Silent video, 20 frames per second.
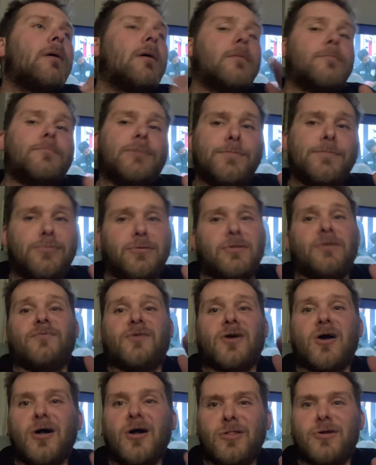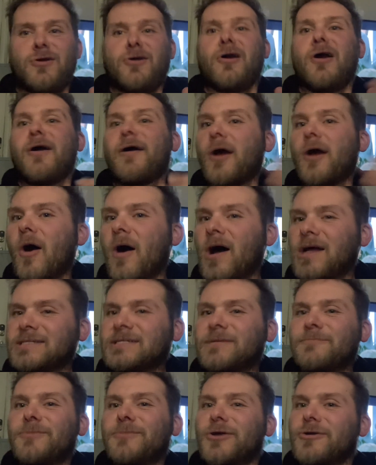People of color are
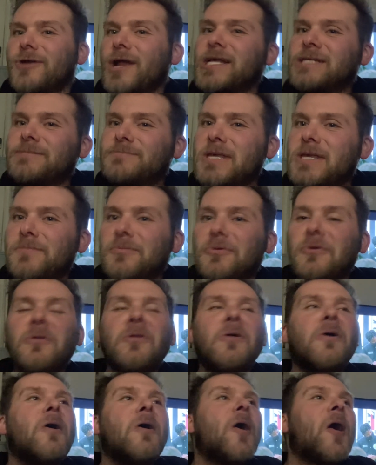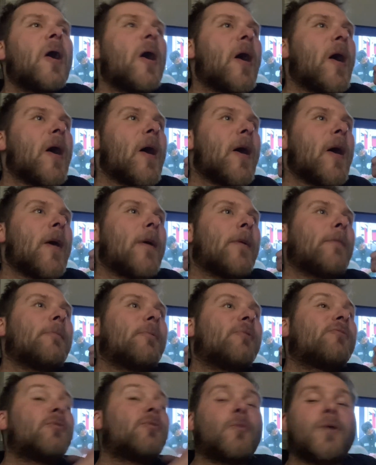awesome. They're nice people.
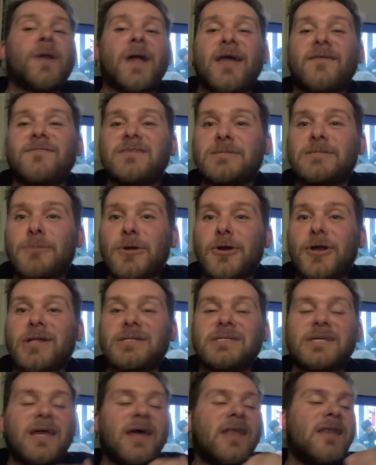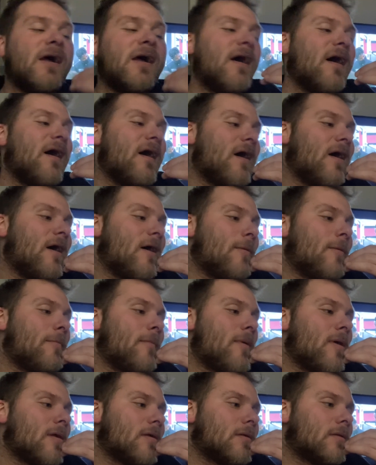From what I've experienced, again,
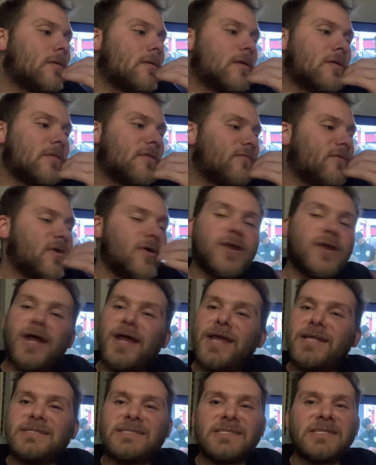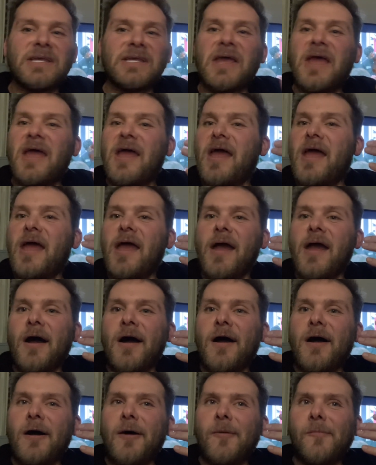they're very nice.
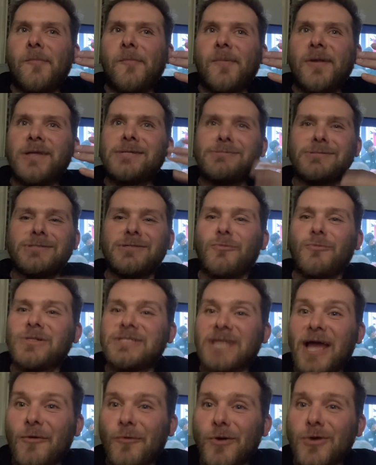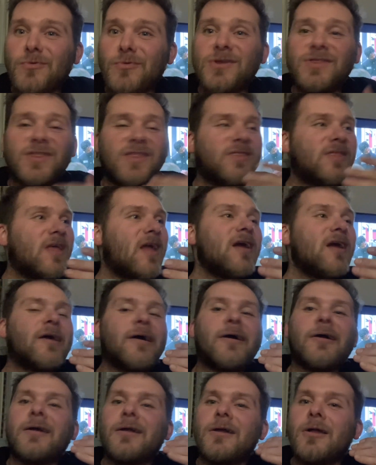Especially the ones I work with.
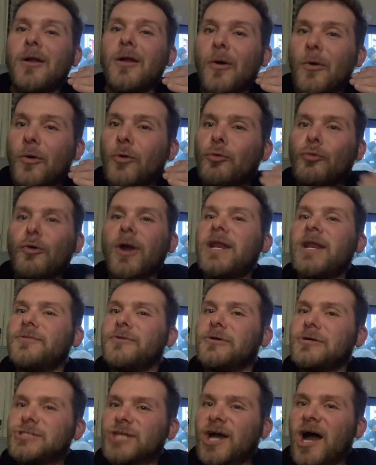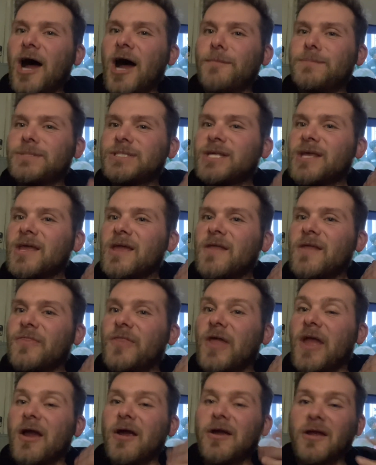They're great at their jobs.
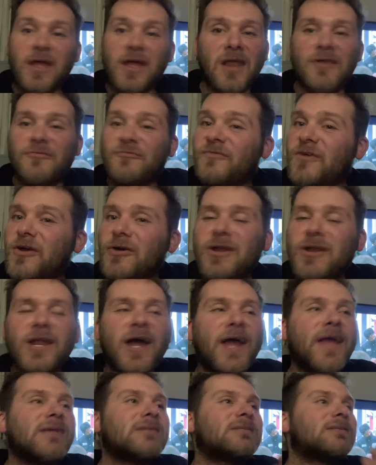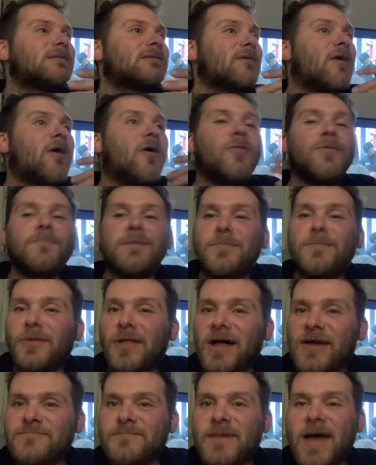They are, again, very nice. All the
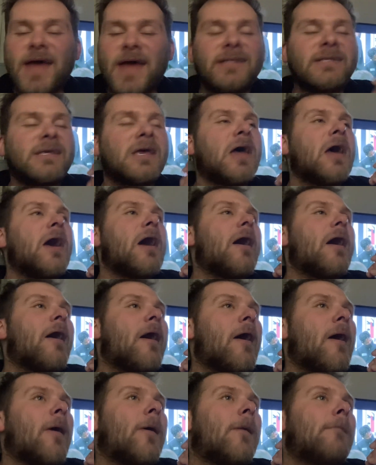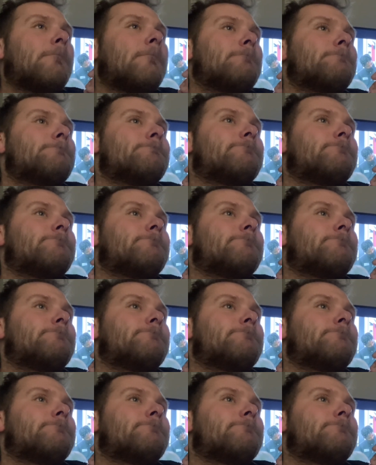people I've met, racism